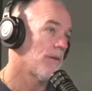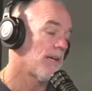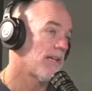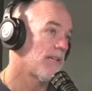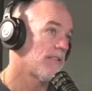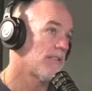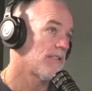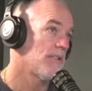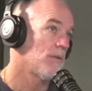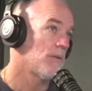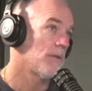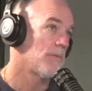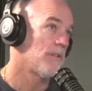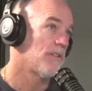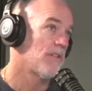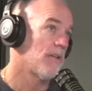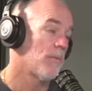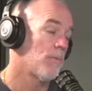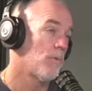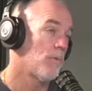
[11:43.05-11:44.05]
I guess the only
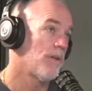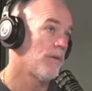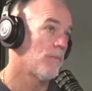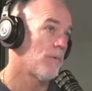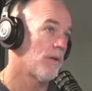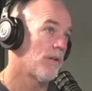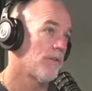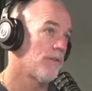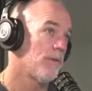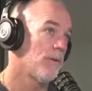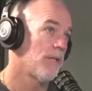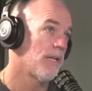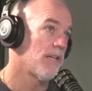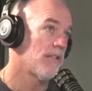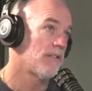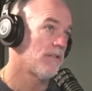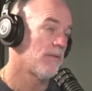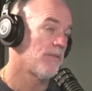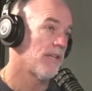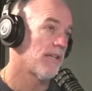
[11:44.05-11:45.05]
reason I wouldn't want to do that
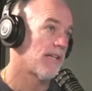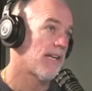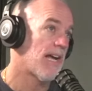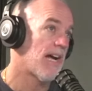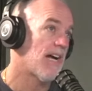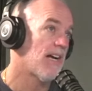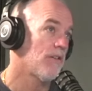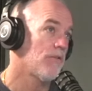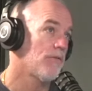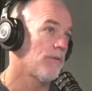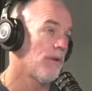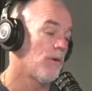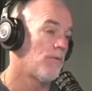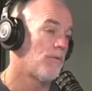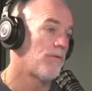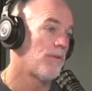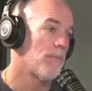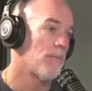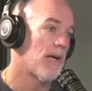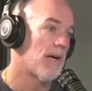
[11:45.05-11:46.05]
is if the cash flow
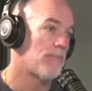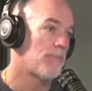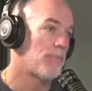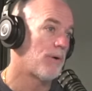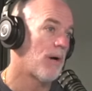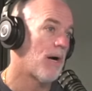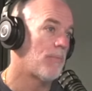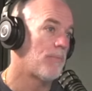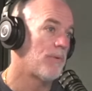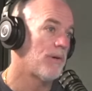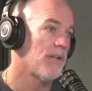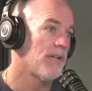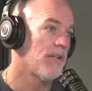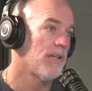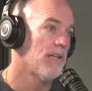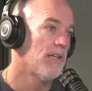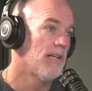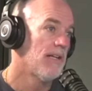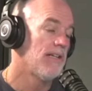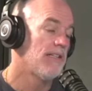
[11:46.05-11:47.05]
from that property
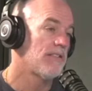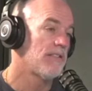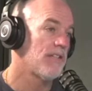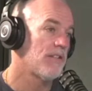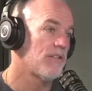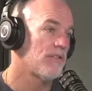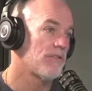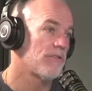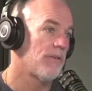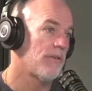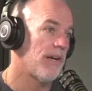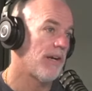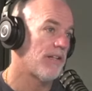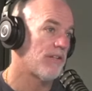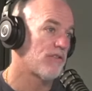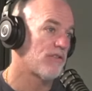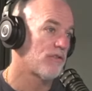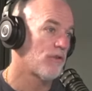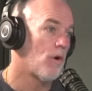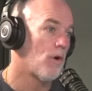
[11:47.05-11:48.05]
is constrained
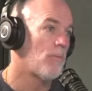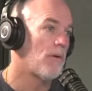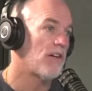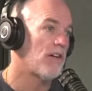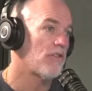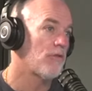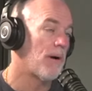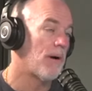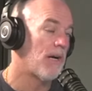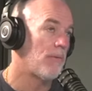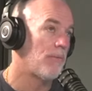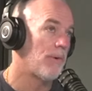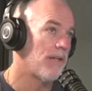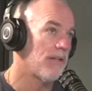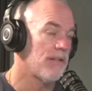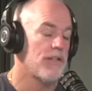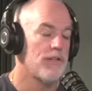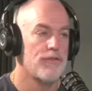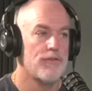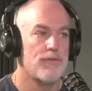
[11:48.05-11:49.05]
so much by
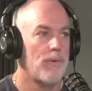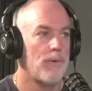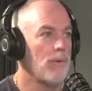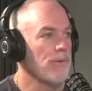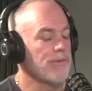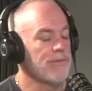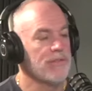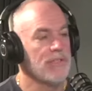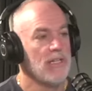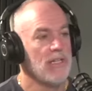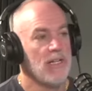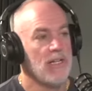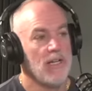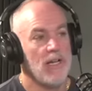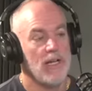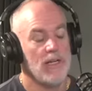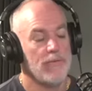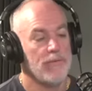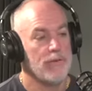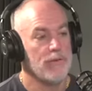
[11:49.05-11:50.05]
rent controls.
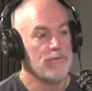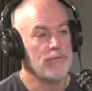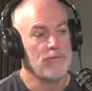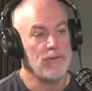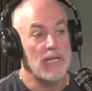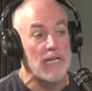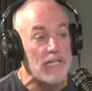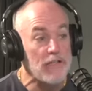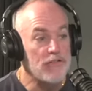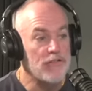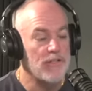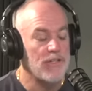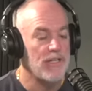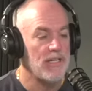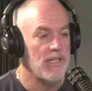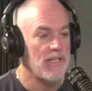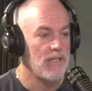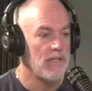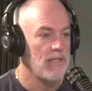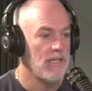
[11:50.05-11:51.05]
And if inflation
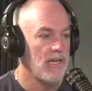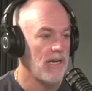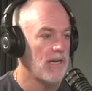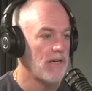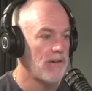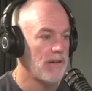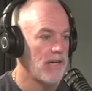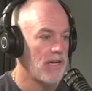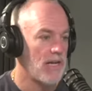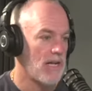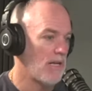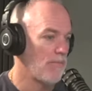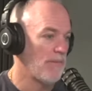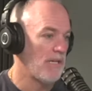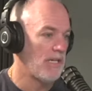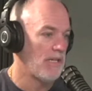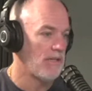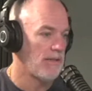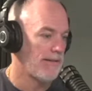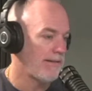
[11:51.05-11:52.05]
in the area I'm
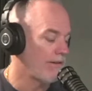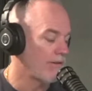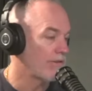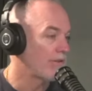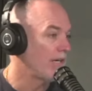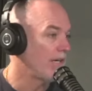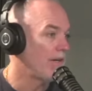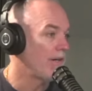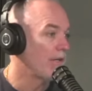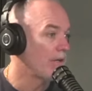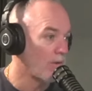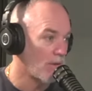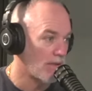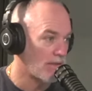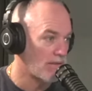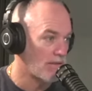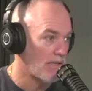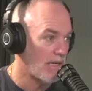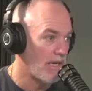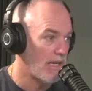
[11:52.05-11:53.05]
in Ontario,
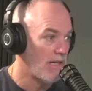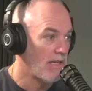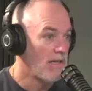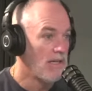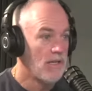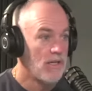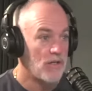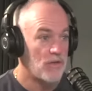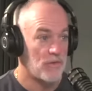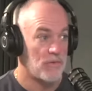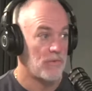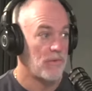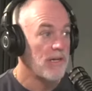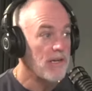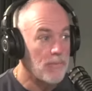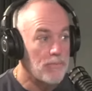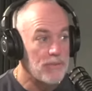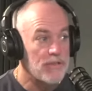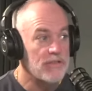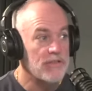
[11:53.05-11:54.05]
let's say,
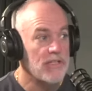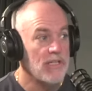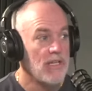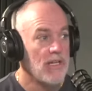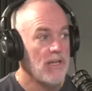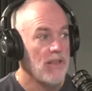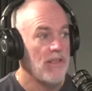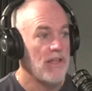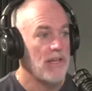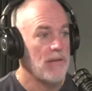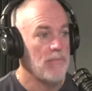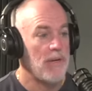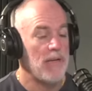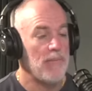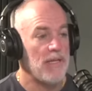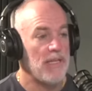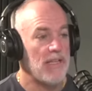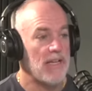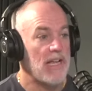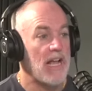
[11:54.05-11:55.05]
rips, then
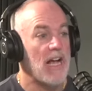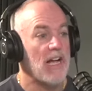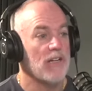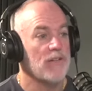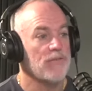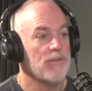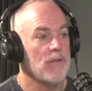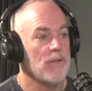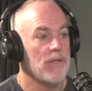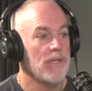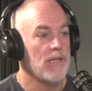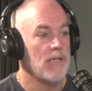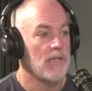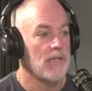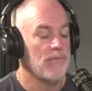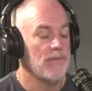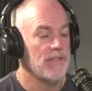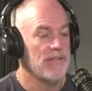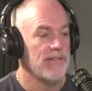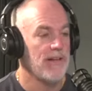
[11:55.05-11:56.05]
maybe the cash flow in and
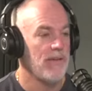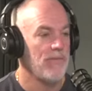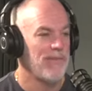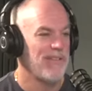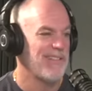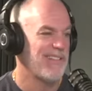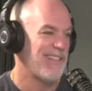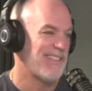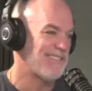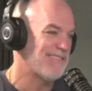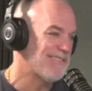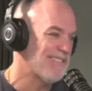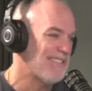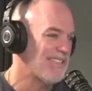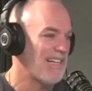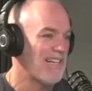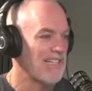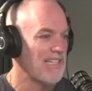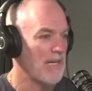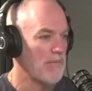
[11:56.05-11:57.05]
of itself is like,
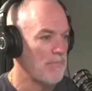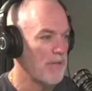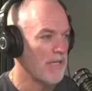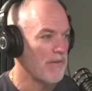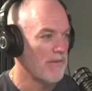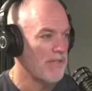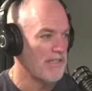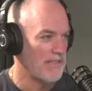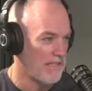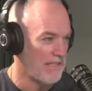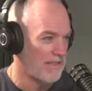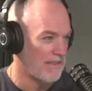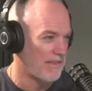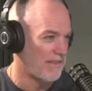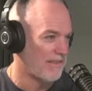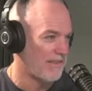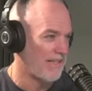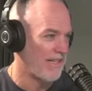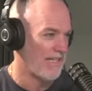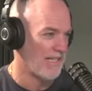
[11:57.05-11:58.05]
not that big of a
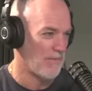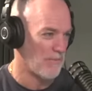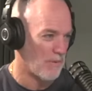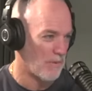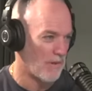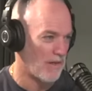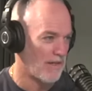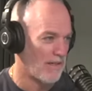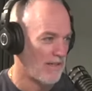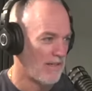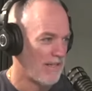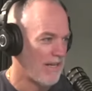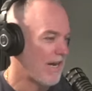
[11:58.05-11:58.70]
deal anymore.